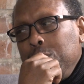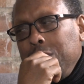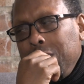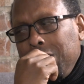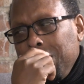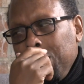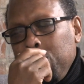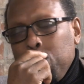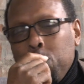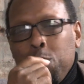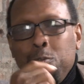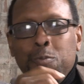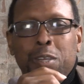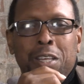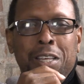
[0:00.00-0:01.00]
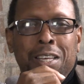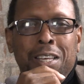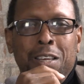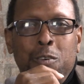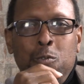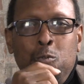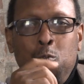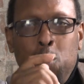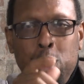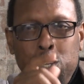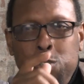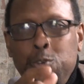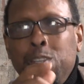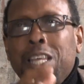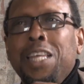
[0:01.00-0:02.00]
Syndrome,
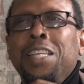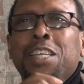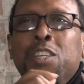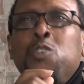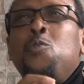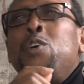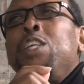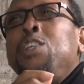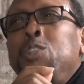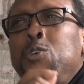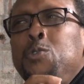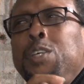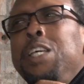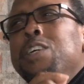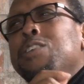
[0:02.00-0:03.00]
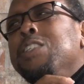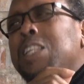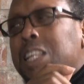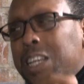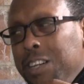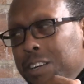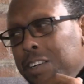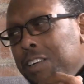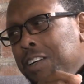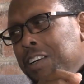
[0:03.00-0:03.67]
would you think that 22 years later,